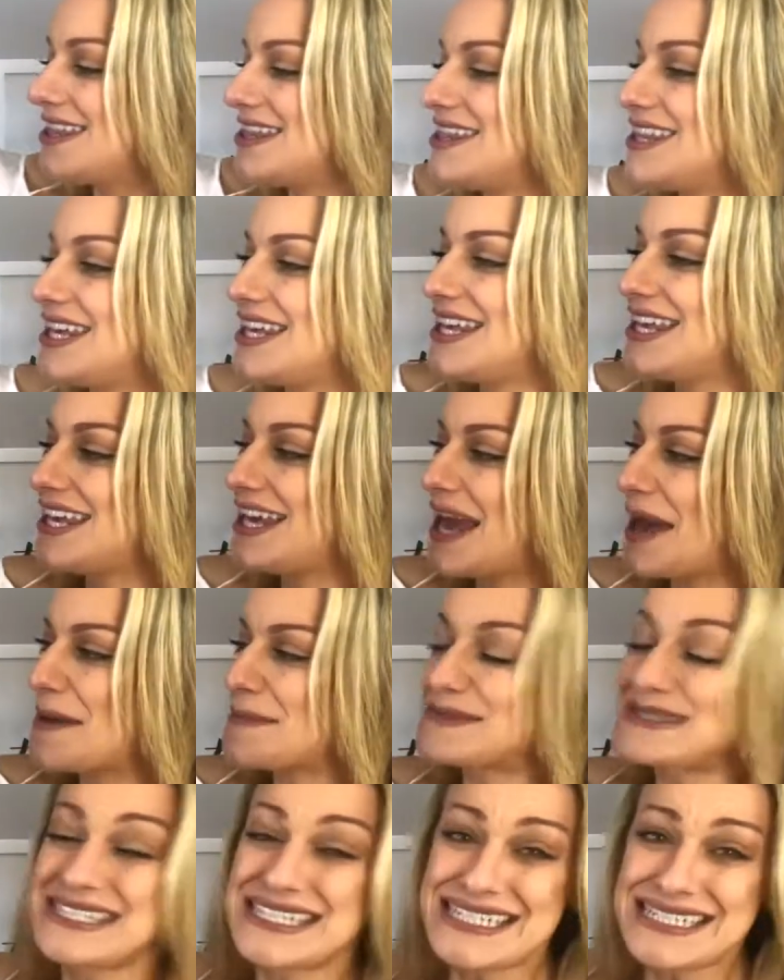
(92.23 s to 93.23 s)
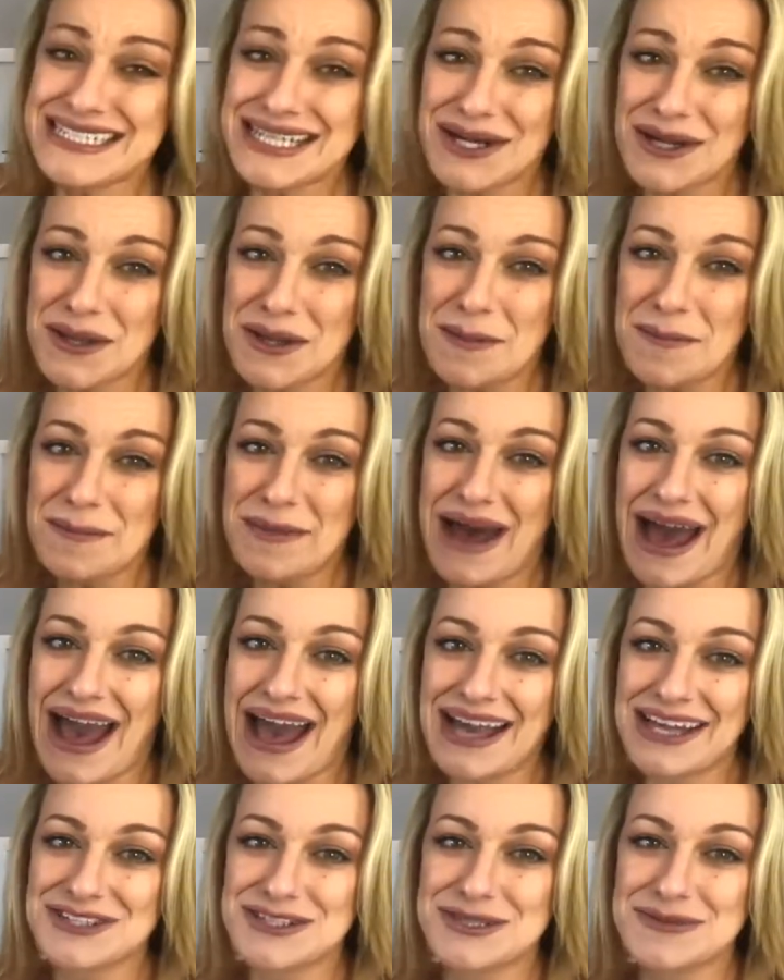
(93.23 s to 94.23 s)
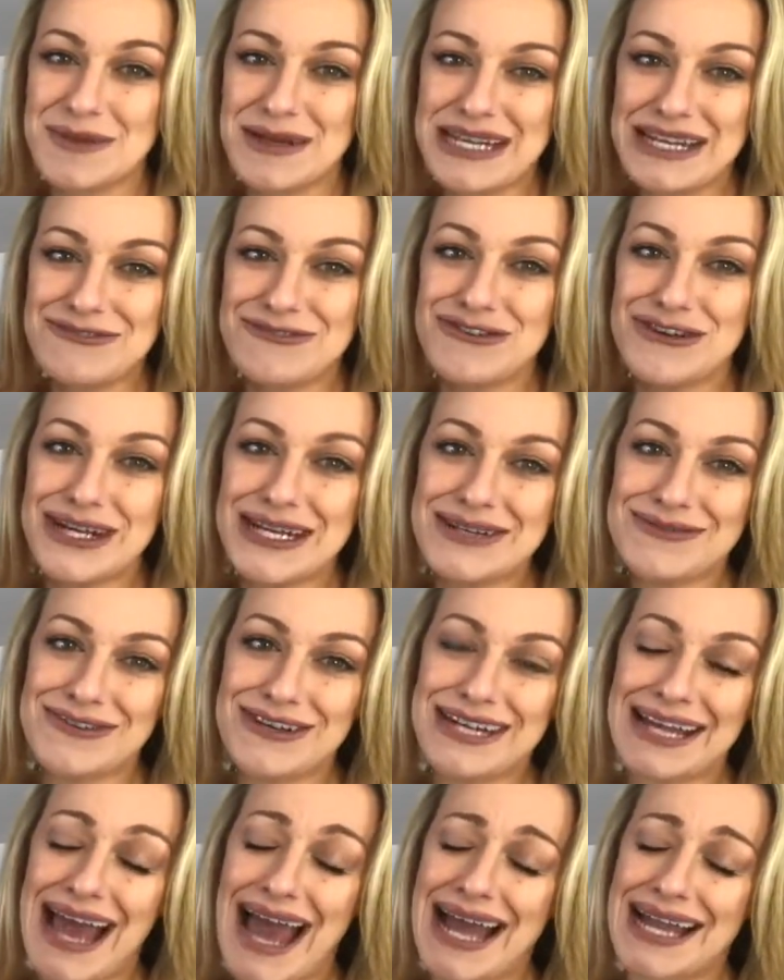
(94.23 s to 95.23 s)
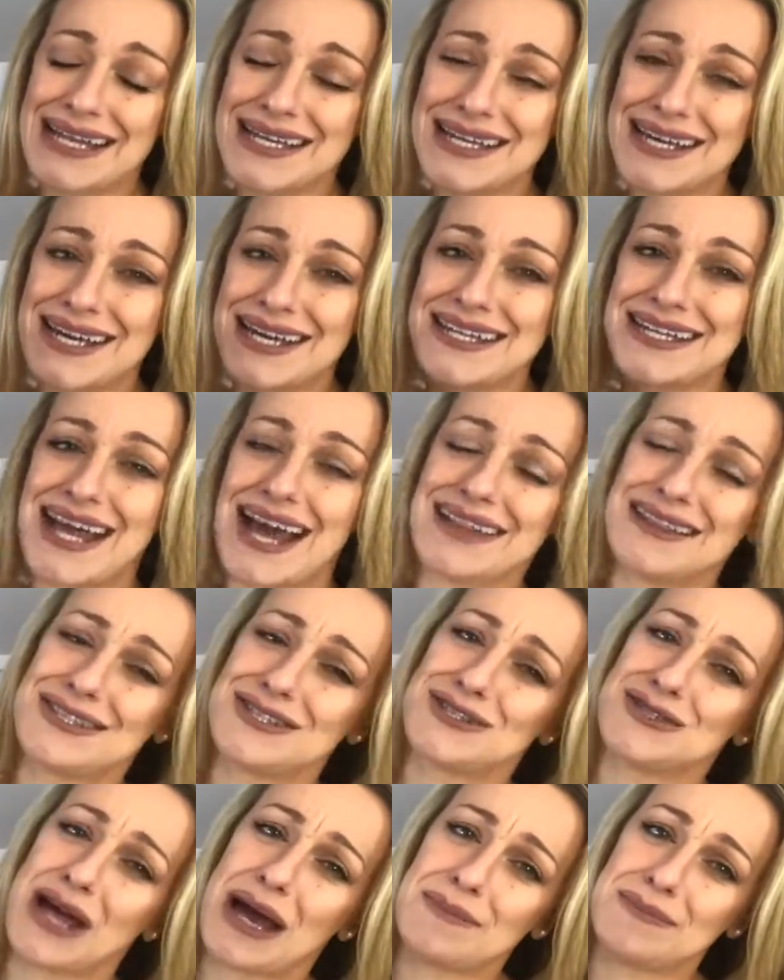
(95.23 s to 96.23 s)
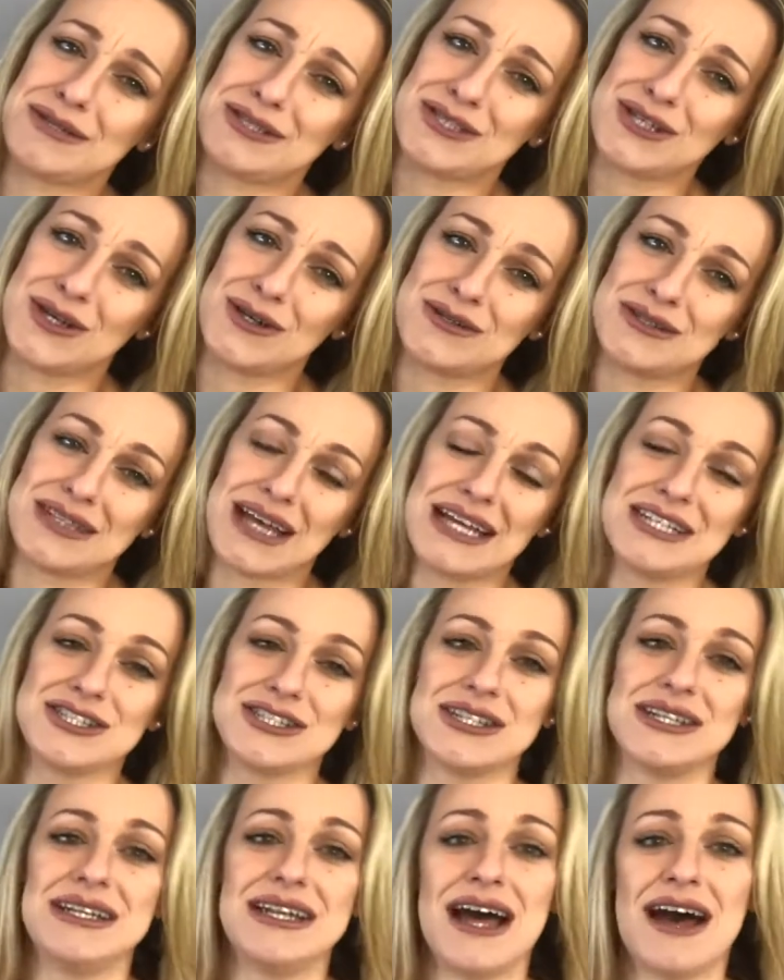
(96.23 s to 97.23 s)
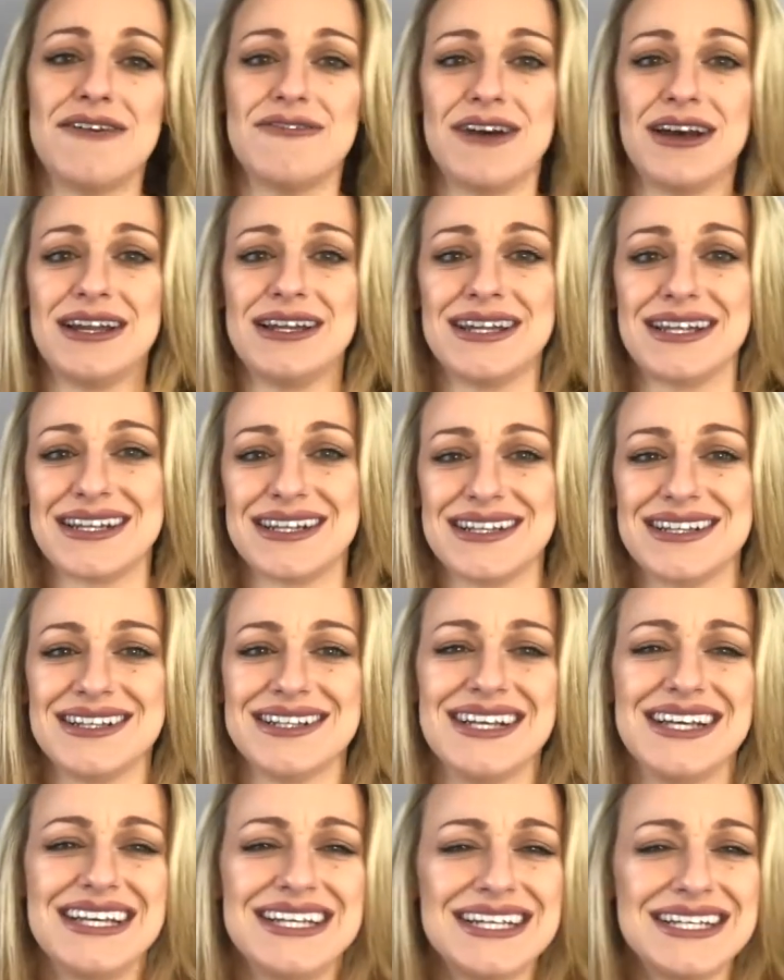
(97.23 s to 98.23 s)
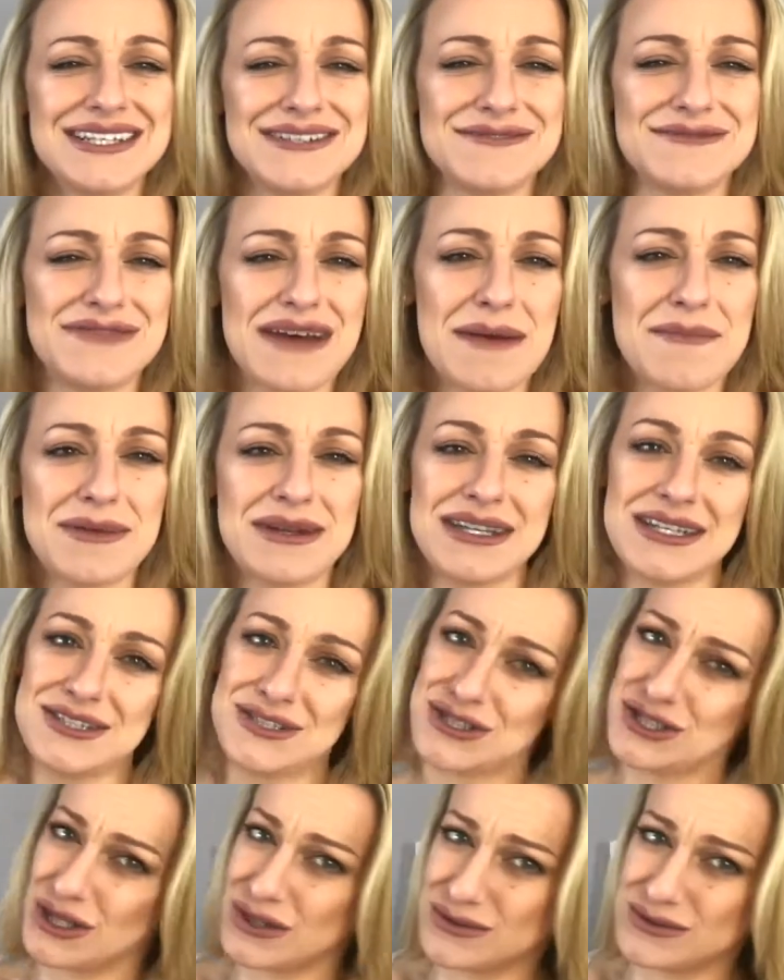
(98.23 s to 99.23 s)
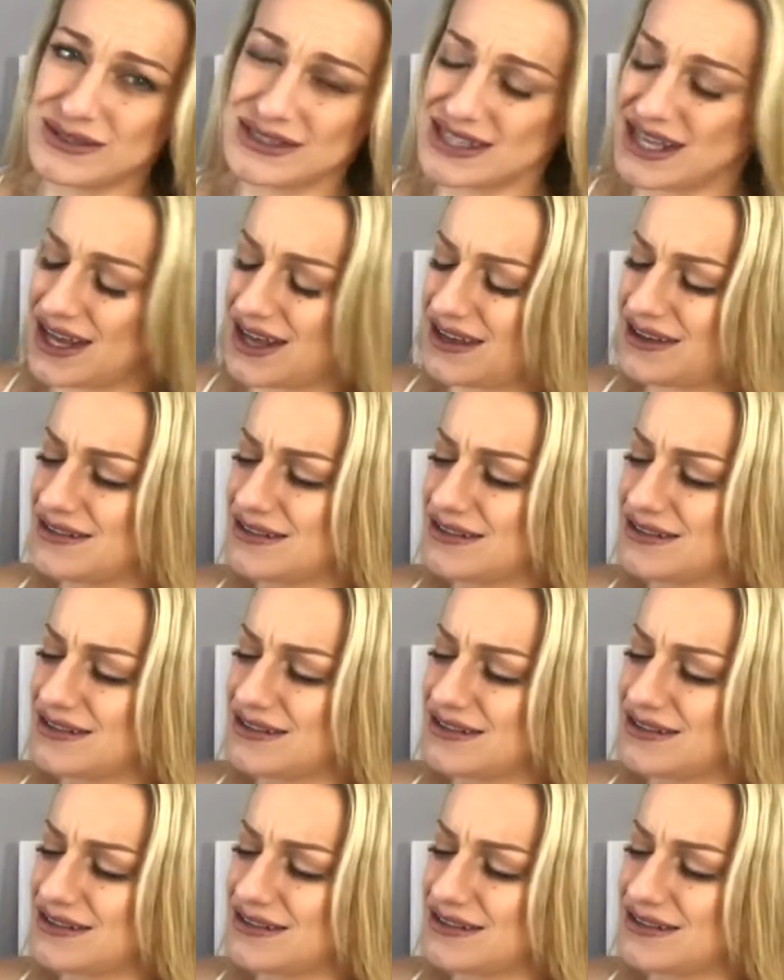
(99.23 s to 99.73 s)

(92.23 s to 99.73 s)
The detail on the back just made it really elegant, and the strappy shoulders. I just love a little feminine shoulder.